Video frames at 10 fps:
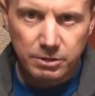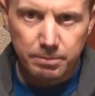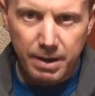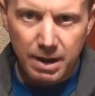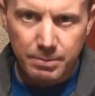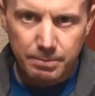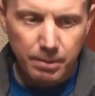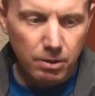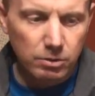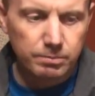you can buy them
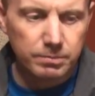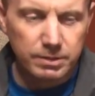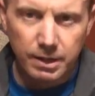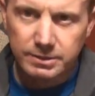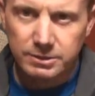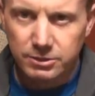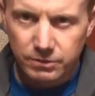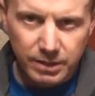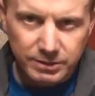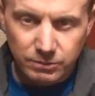in bulk, dozen,
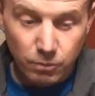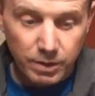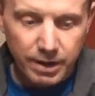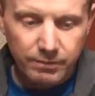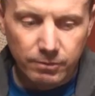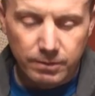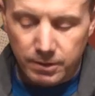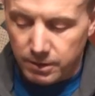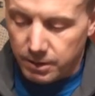2 dozen, whatever.